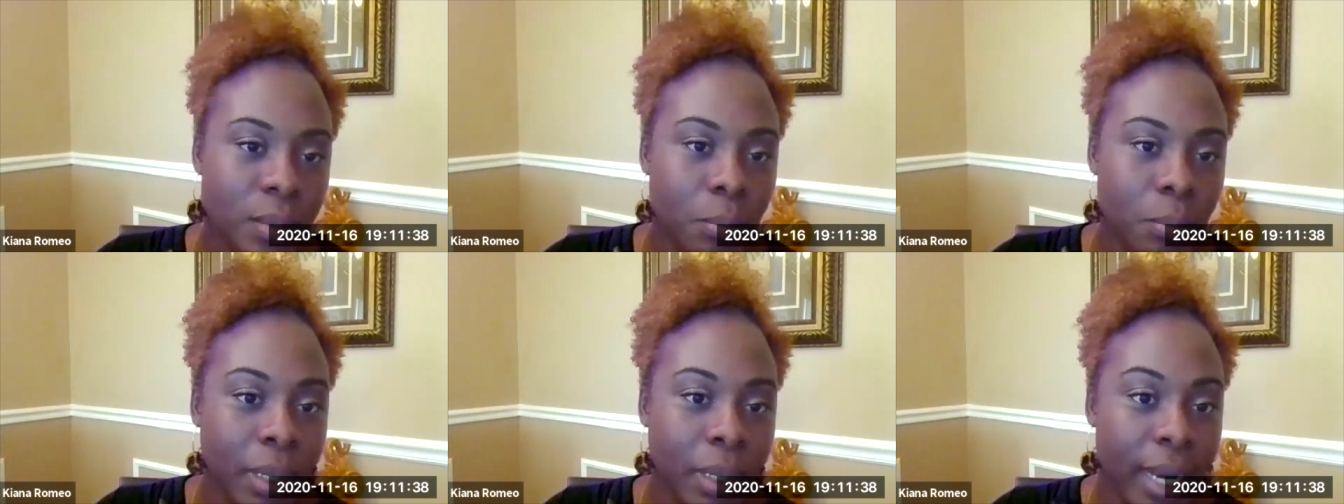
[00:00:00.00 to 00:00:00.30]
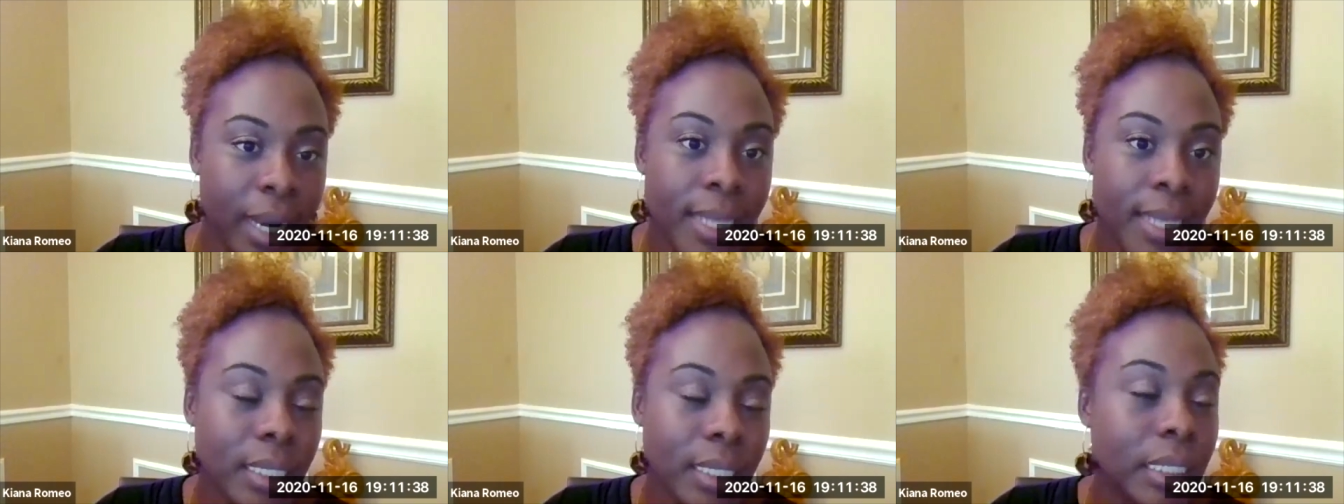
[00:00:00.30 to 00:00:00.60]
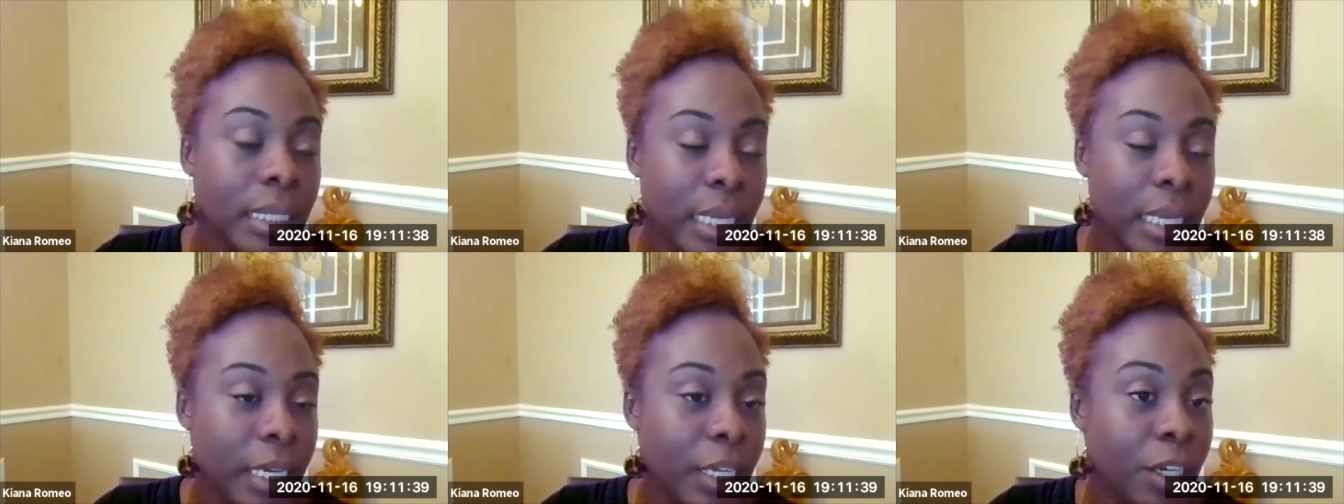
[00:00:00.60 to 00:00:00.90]
but as a
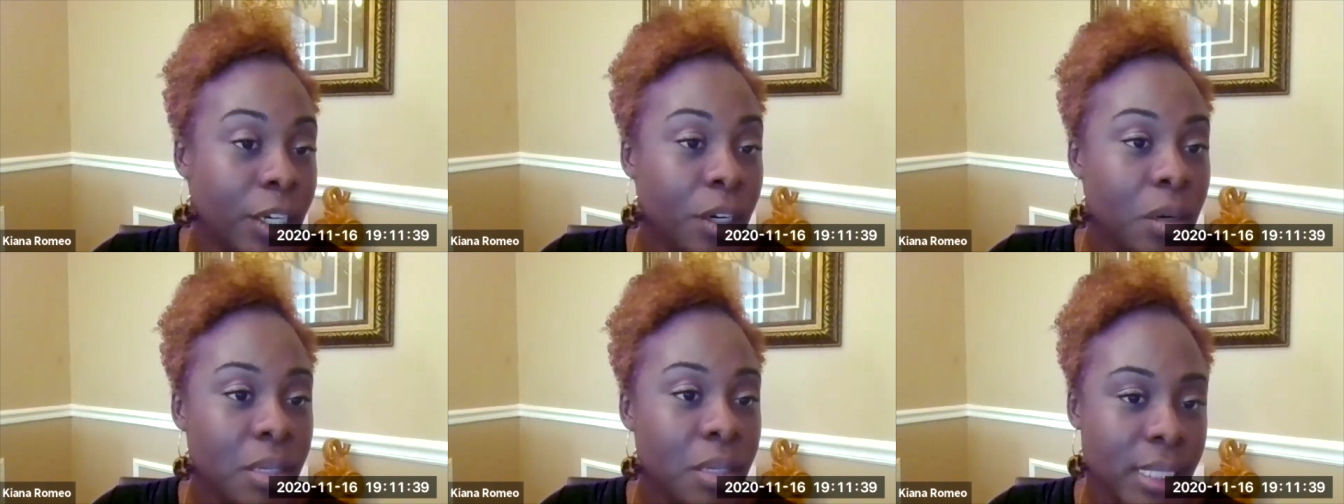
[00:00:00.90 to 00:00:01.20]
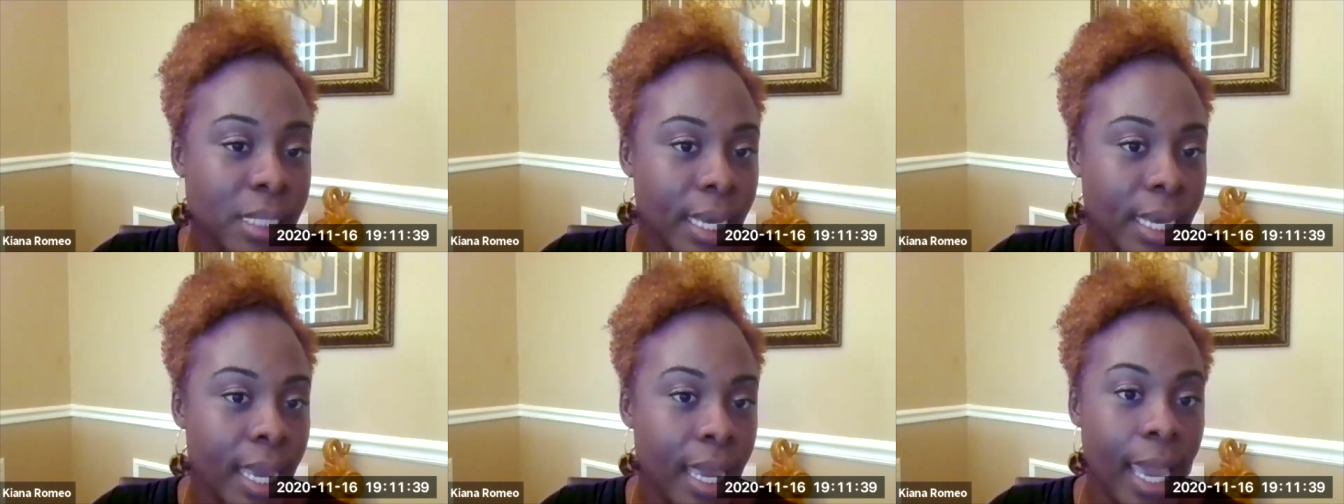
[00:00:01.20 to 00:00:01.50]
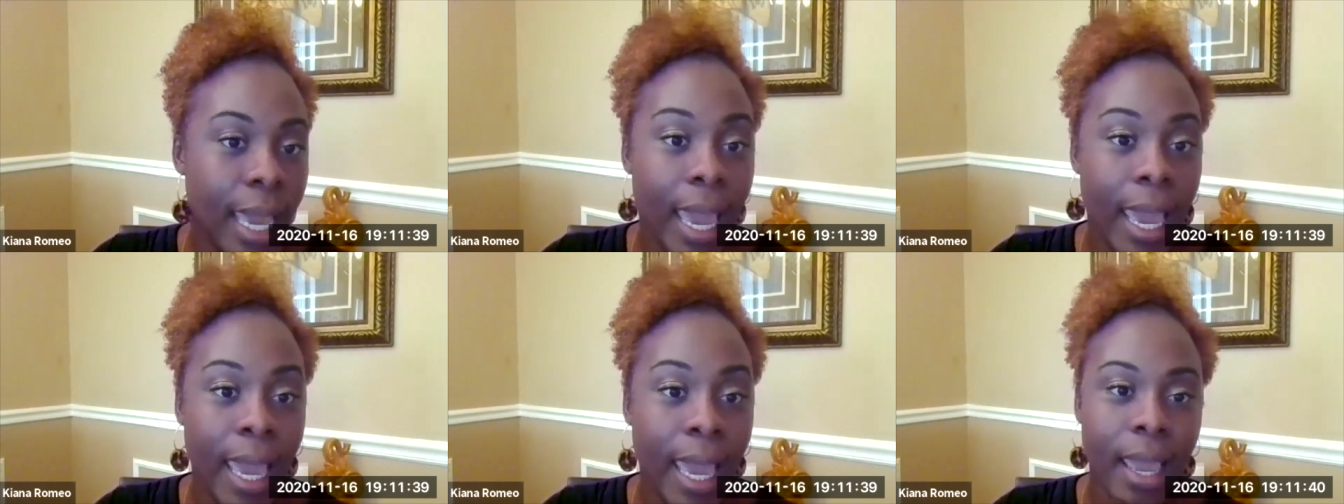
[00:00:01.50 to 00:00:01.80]
leader,
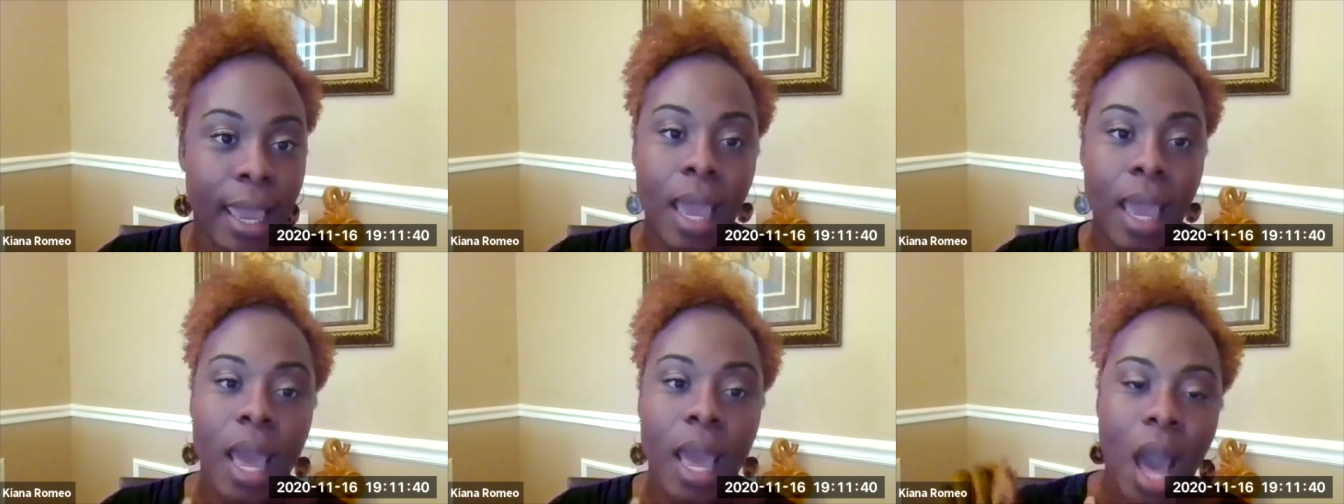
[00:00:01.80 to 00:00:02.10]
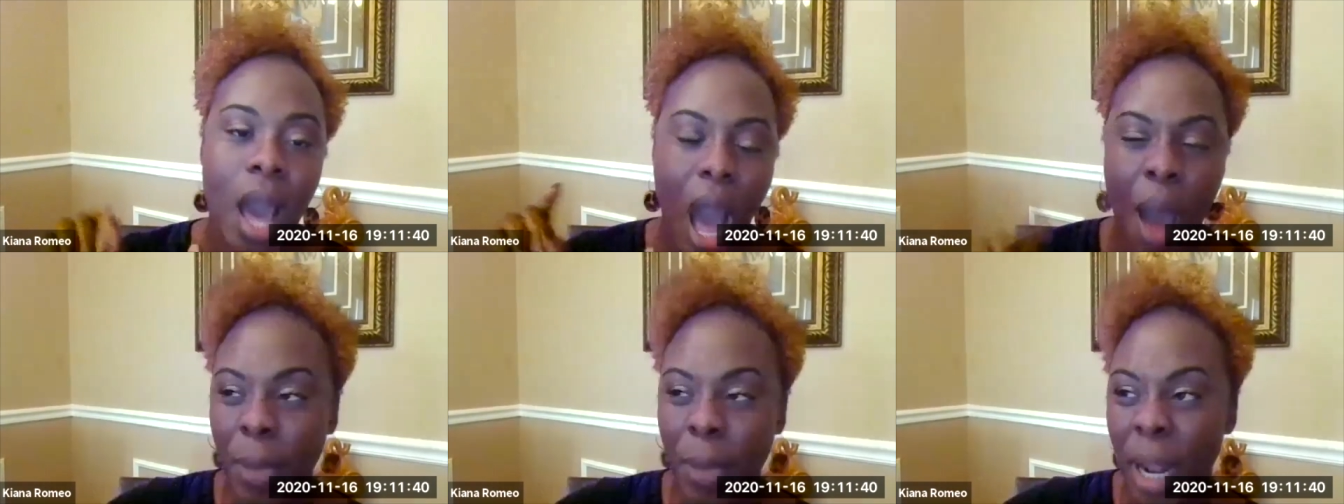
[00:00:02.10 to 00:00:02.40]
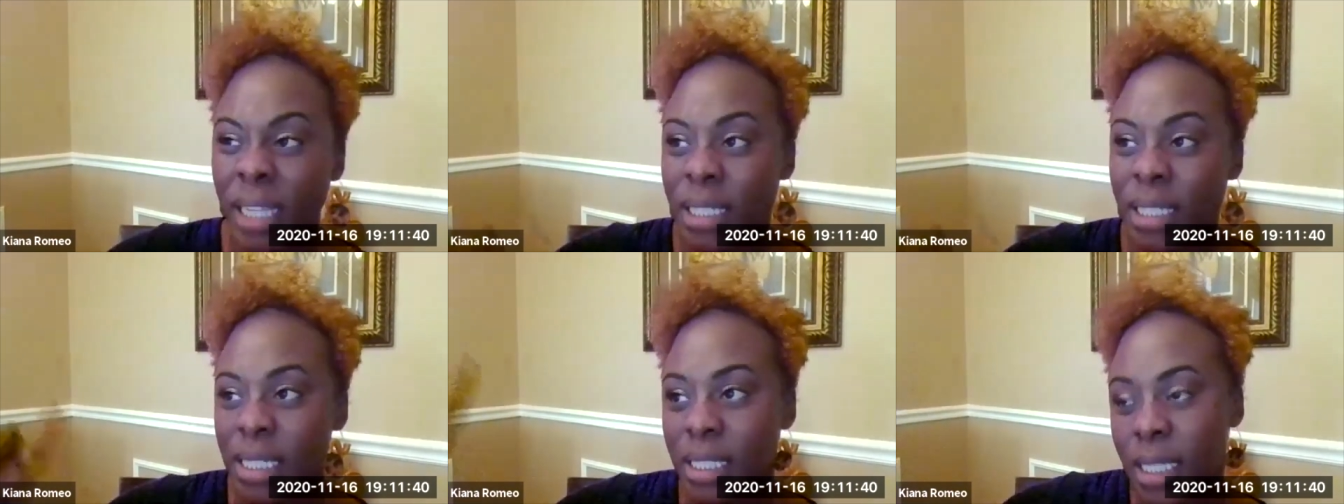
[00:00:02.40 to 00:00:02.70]
saying, hey, I'm
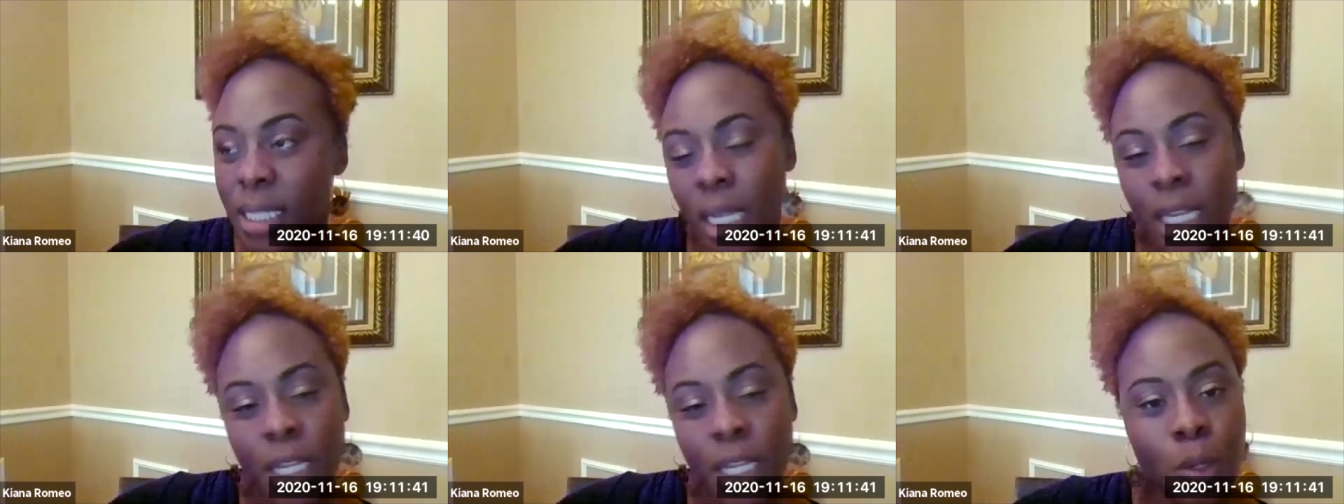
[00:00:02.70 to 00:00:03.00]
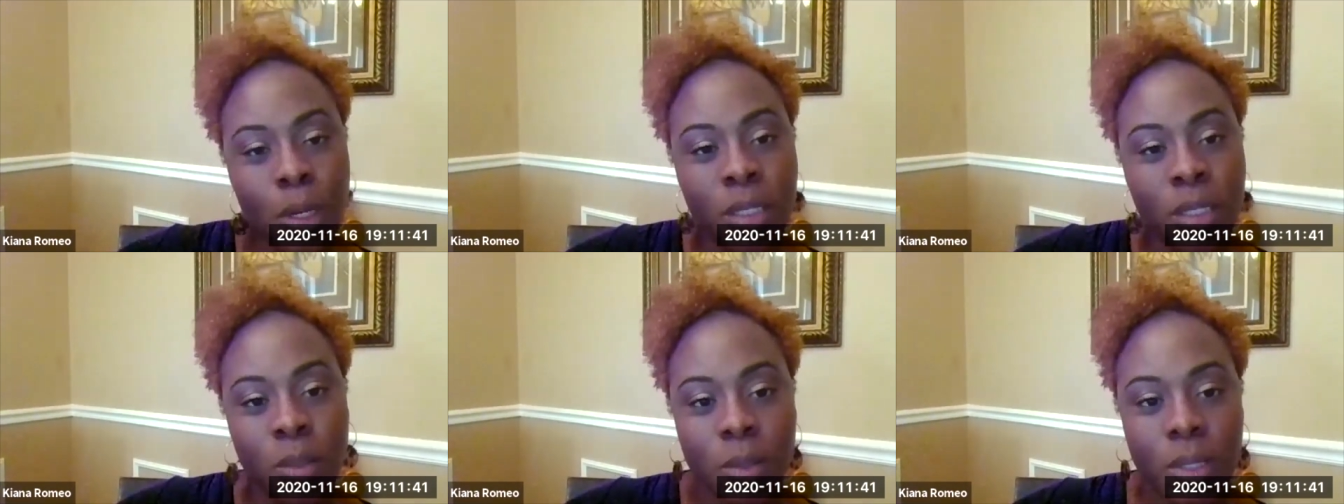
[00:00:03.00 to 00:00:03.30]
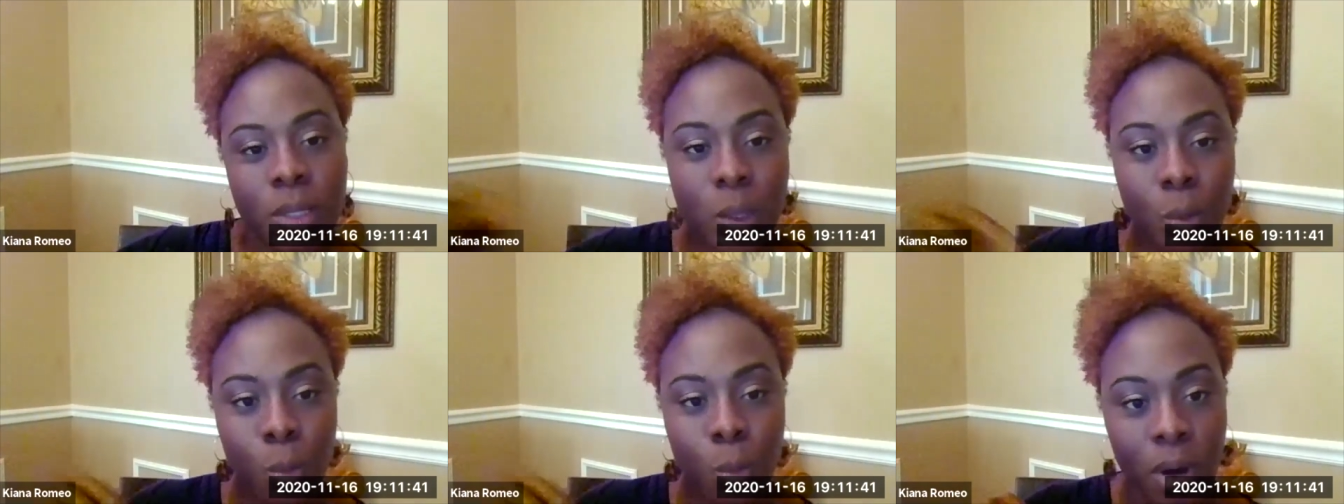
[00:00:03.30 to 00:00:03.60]
not just telling you to do
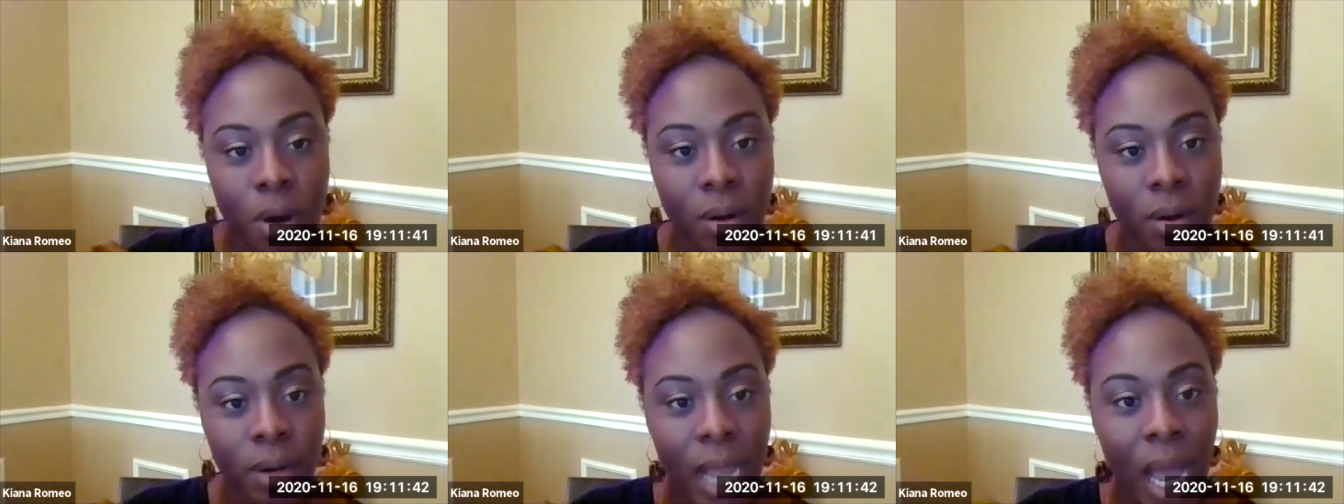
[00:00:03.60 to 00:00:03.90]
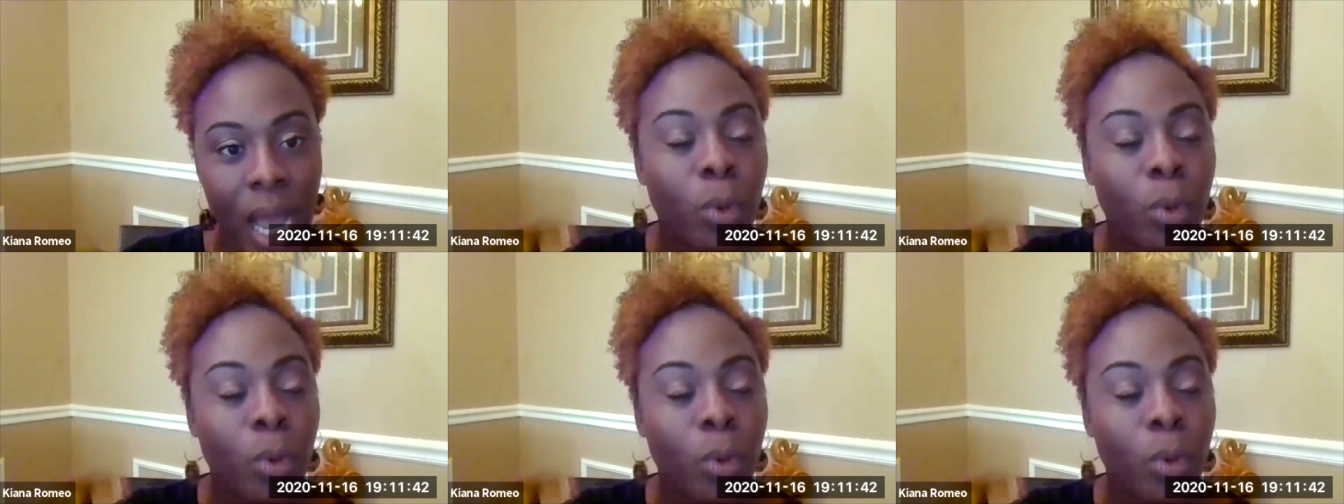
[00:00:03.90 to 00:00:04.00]
this work.